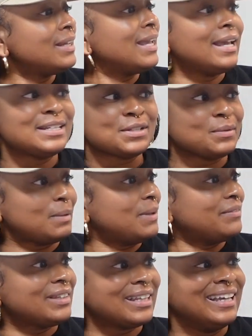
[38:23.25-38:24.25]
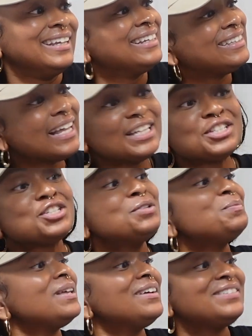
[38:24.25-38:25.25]
Candice don't come to everything. Like
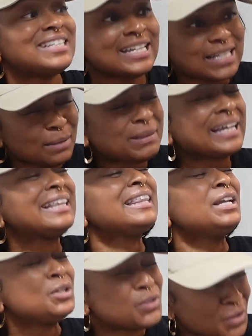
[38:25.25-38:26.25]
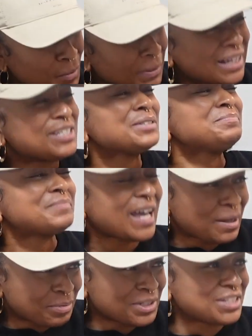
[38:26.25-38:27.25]
she the invitation, I'd be like, thank you so much.
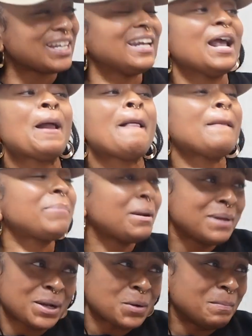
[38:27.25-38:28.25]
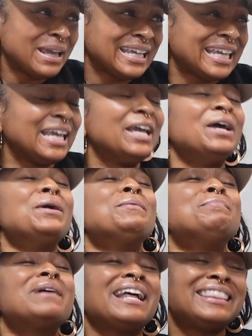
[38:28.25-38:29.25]
I appreciate it. I'm probably not gonna make it,
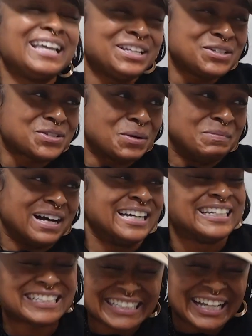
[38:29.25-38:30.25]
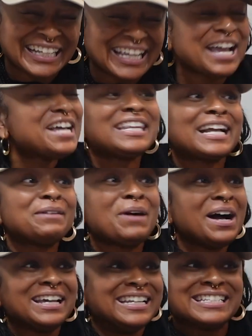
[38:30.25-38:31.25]
but I thank you so much. like I'm
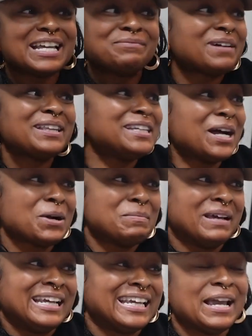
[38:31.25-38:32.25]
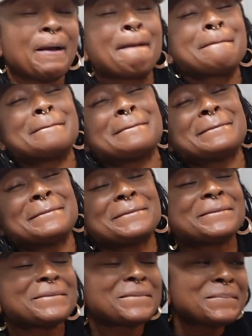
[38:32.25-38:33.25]
honest, I'm probably not gonna make it.
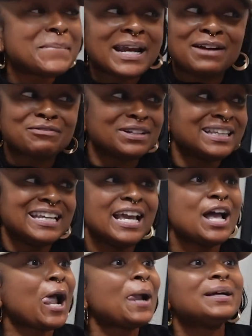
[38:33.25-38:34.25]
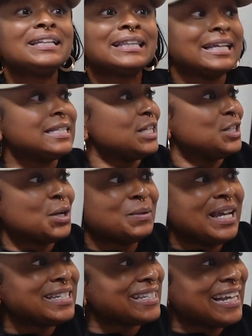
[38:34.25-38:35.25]
But I really, like, is there a
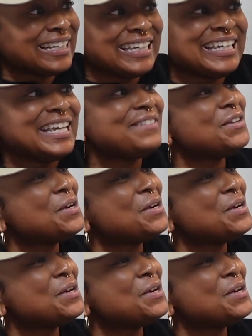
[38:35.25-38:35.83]
donation I can get?